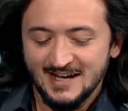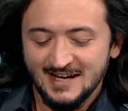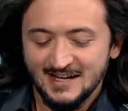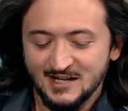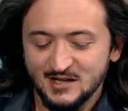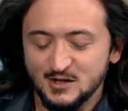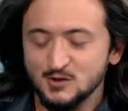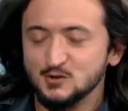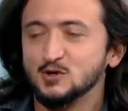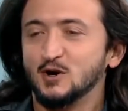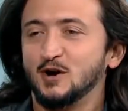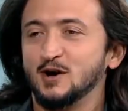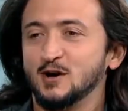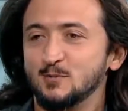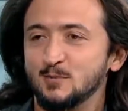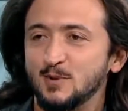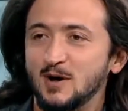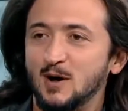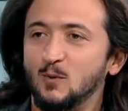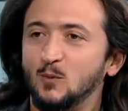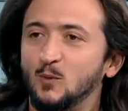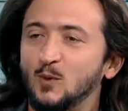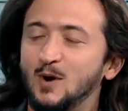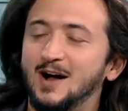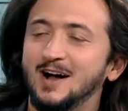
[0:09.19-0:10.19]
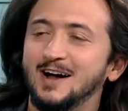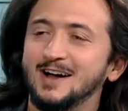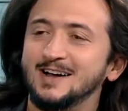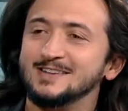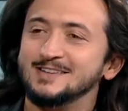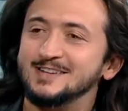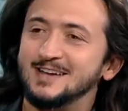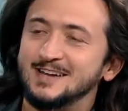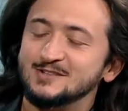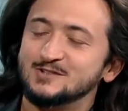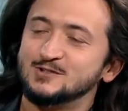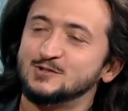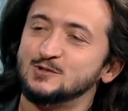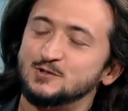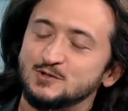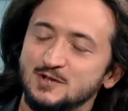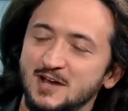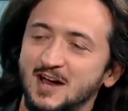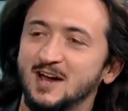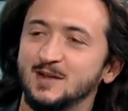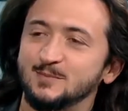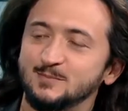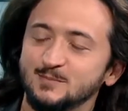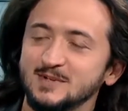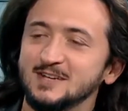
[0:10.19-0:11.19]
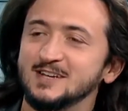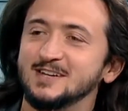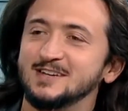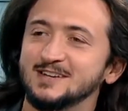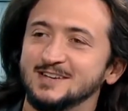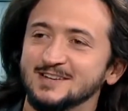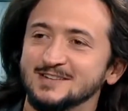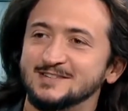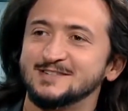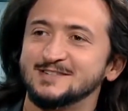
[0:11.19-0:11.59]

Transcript: Can you talk about why that should not be a